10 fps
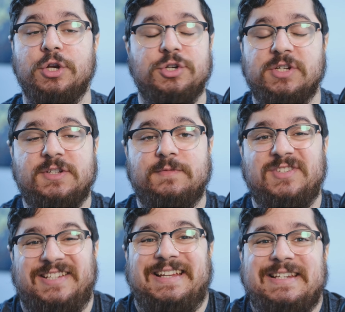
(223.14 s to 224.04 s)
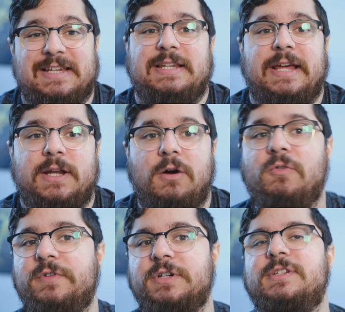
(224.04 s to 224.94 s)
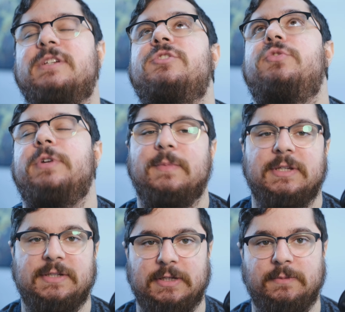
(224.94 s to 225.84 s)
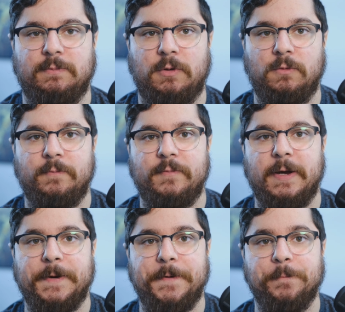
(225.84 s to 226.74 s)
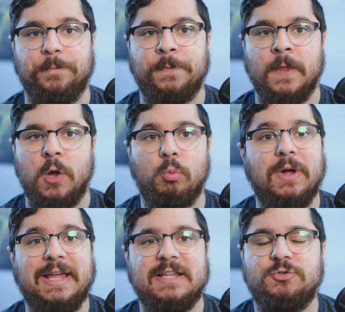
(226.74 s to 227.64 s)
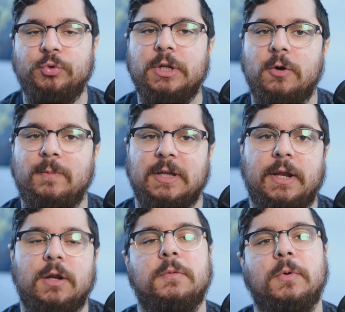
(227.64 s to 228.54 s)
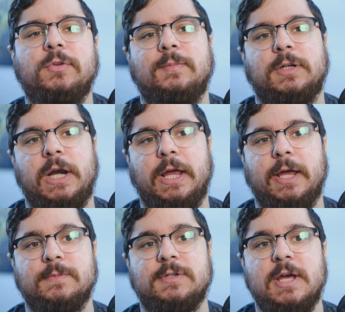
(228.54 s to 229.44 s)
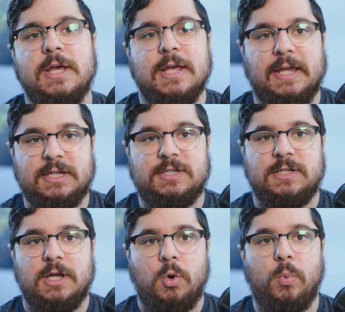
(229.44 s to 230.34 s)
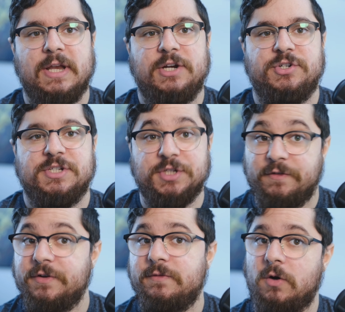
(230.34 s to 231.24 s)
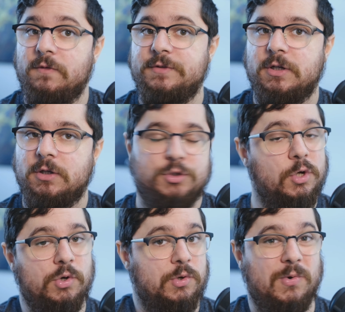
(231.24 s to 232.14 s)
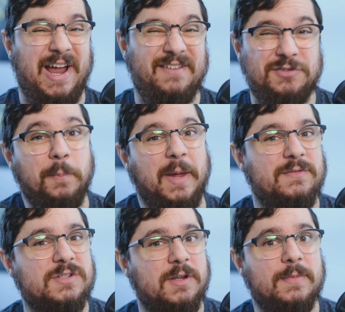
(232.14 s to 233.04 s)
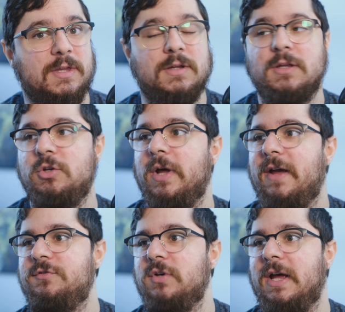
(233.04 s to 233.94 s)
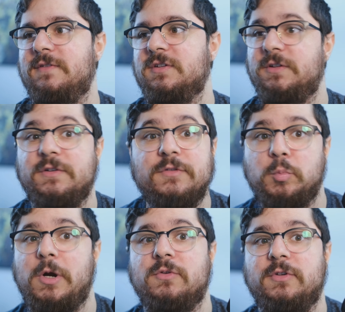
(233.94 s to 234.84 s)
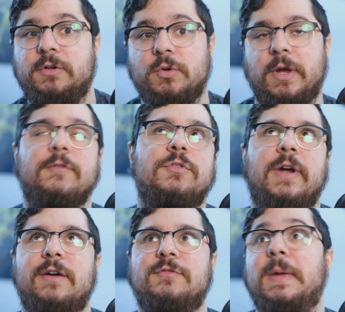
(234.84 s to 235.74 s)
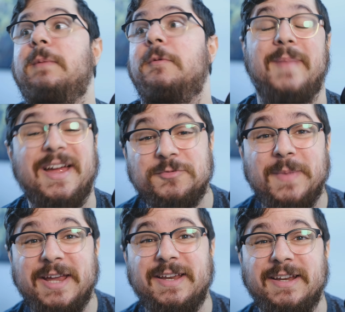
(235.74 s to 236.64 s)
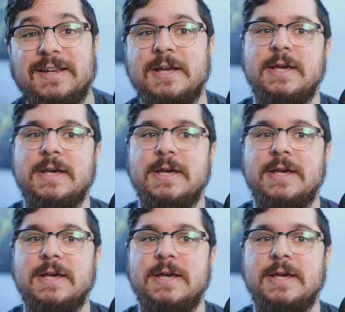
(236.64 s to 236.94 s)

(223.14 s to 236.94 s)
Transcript: just sending data over is extremely simple. What gets really complicated in multiplayer games is when there's a server involved. So you have to pay for something, you have to have a server browser, you have to have maybe matchmaking,